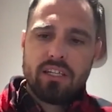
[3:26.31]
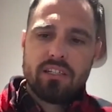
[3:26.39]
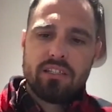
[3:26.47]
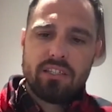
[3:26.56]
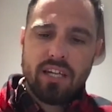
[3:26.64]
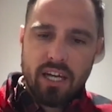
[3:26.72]

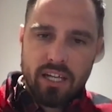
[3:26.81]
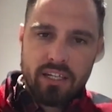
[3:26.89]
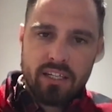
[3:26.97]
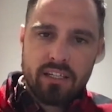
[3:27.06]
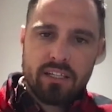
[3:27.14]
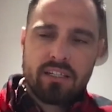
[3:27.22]

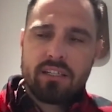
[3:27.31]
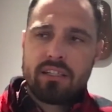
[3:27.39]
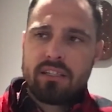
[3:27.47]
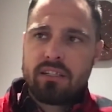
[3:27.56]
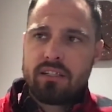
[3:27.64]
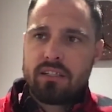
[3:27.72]
done
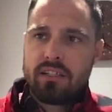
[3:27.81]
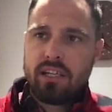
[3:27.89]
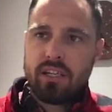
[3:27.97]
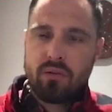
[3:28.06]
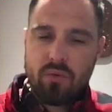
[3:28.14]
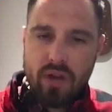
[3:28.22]

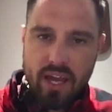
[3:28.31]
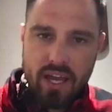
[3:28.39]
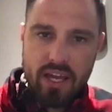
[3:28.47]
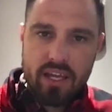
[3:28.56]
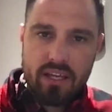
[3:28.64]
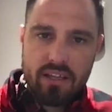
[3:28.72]
in a
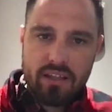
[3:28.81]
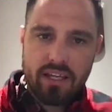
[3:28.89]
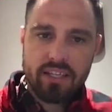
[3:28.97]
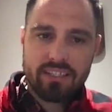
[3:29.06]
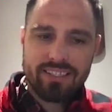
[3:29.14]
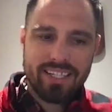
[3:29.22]
way
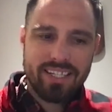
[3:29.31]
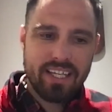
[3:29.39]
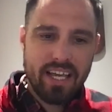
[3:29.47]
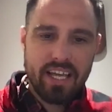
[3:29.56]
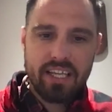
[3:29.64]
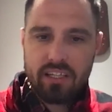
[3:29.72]
that is to
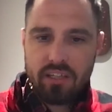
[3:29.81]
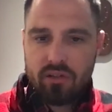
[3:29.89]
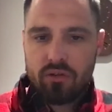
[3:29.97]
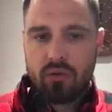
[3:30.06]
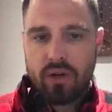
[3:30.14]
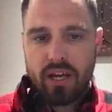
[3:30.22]
get
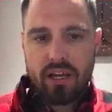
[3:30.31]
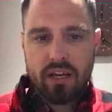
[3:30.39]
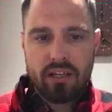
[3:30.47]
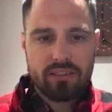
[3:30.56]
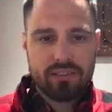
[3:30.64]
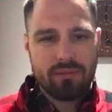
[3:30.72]
you
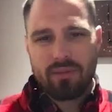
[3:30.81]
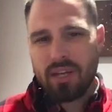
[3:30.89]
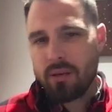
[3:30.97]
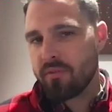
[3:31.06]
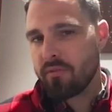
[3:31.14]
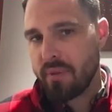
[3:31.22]
some
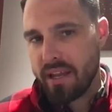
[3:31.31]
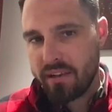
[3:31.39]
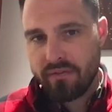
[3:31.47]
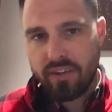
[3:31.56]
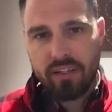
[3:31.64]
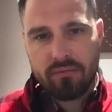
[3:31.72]
type of
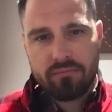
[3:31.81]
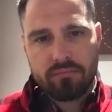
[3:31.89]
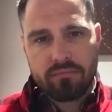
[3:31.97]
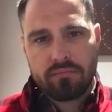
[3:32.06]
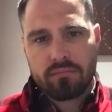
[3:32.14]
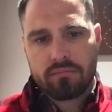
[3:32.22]
benefit.
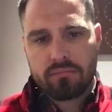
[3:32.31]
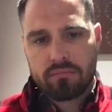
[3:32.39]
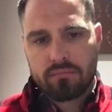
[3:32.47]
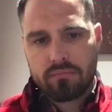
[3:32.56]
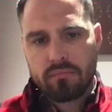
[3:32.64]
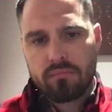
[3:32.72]

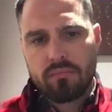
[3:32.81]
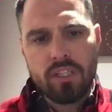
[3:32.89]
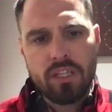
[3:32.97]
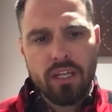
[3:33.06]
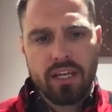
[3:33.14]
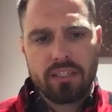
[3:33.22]

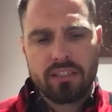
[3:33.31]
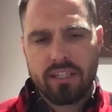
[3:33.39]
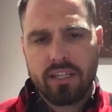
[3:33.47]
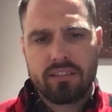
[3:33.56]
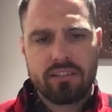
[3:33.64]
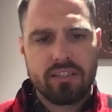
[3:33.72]
It's
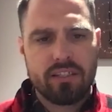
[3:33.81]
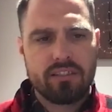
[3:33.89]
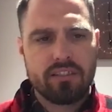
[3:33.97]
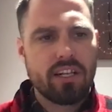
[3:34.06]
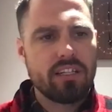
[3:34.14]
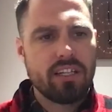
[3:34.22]

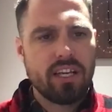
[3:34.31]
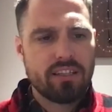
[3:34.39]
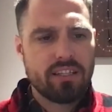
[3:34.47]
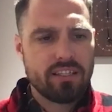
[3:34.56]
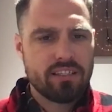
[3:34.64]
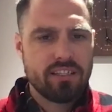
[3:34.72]
done to get
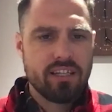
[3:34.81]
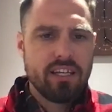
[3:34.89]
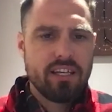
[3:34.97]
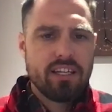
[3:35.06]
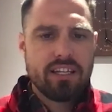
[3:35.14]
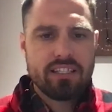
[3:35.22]
this
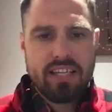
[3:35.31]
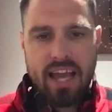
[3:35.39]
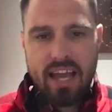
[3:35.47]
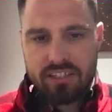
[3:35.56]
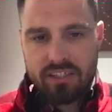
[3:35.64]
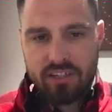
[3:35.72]

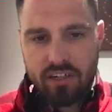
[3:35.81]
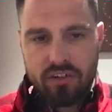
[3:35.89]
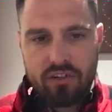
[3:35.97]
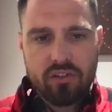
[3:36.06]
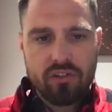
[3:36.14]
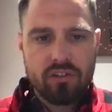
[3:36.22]

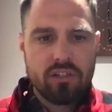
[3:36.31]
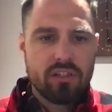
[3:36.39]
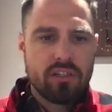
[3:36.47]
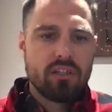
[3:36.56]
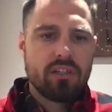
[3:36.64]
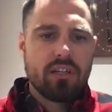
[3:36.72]
external,
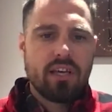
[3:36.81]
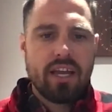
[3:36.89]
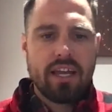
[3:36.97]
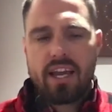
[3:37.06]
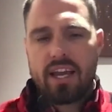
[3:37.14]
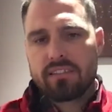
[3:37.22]
I
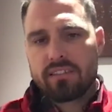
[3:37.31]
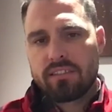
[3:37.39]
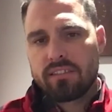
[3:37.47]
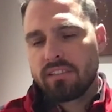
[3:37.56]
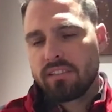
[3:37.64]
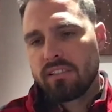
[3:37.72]

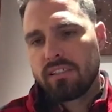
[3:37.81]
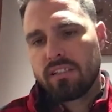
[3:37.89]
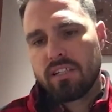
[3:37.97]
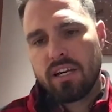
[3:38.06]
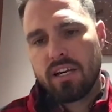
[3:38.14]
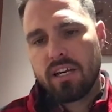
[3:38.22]
guess,
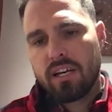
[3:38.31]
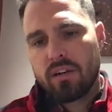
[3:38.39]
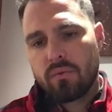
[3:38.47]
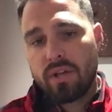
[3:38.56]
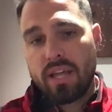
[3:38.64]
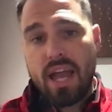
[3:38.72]

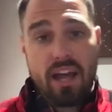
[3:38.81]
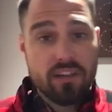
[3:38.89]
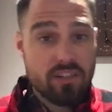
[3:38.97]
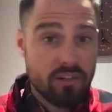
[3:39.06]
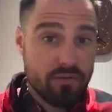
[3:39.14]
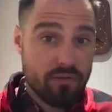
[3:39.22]

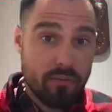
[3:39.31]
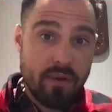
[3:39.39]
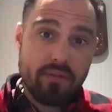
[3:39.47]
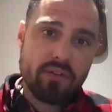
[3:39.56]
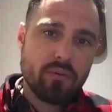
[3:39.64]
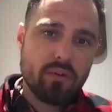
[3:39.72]
reaction from
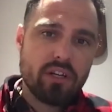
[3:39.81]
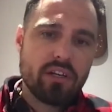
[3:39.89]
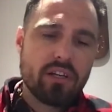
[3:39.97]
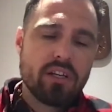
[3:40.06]
everyone.